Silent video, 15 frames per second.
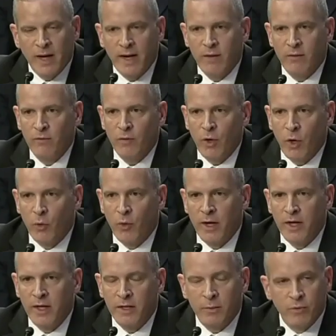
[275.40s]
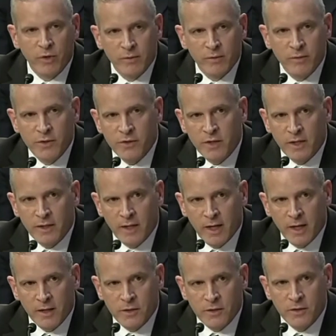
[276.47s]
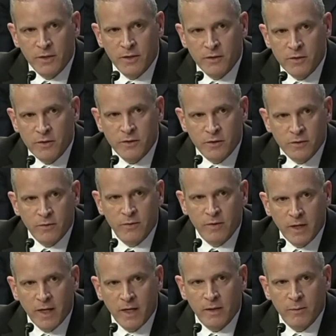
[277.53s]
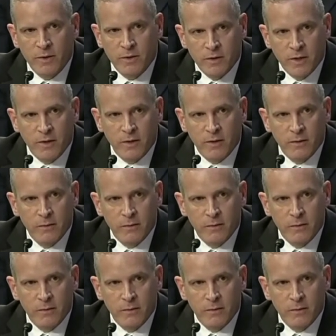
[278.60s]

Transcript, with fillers: have already and previously acknowledged the existence of the documents. Yeah,